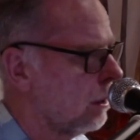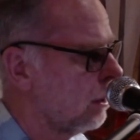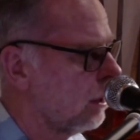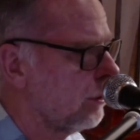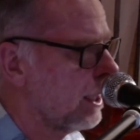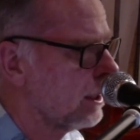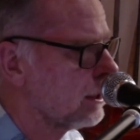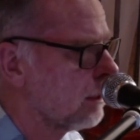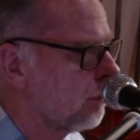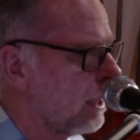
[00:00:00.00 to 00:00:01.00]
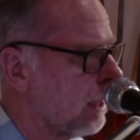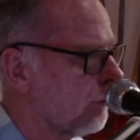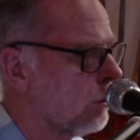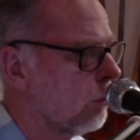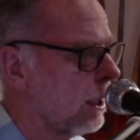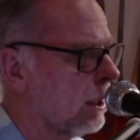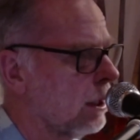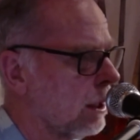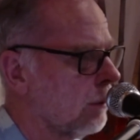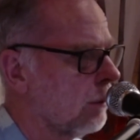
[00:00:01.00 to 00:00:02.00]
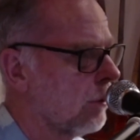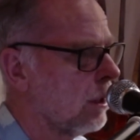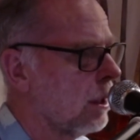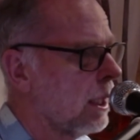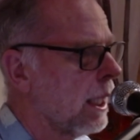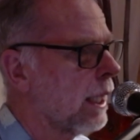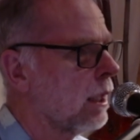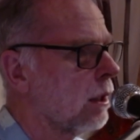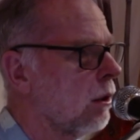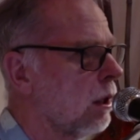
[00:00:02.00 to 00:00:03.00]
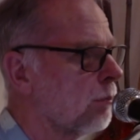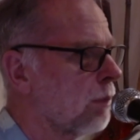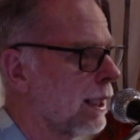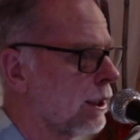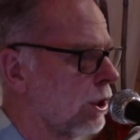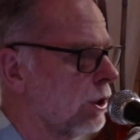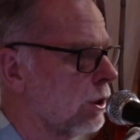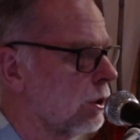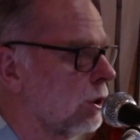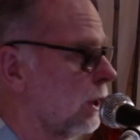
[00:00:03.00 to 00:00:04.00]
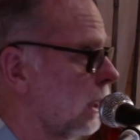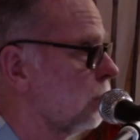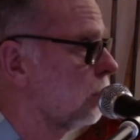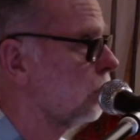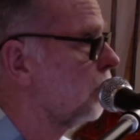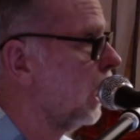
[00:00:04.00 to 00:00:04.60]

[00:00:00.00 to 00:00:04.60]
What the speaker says: then it's the path to awakening. And a lot of practitioners just do that.